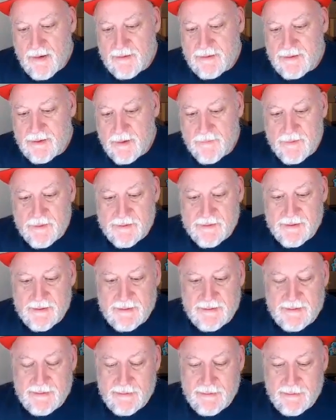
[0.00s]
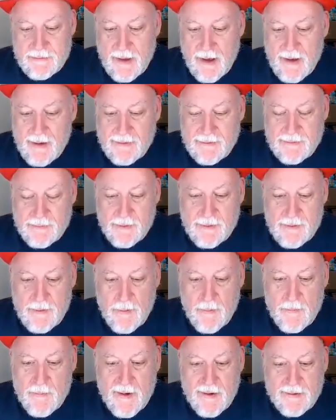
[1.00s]
Our surface is nice with
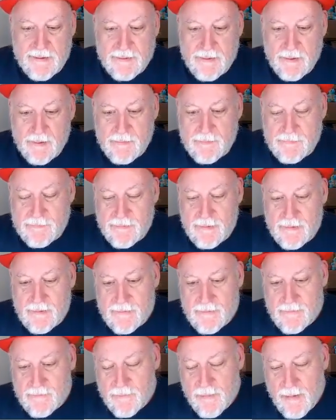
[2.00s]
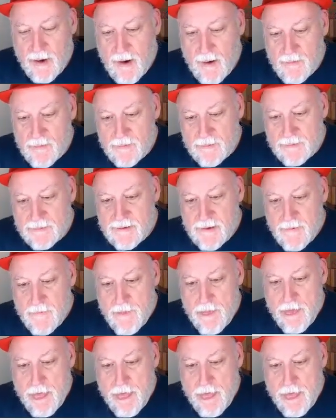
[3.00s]
no bends or problems.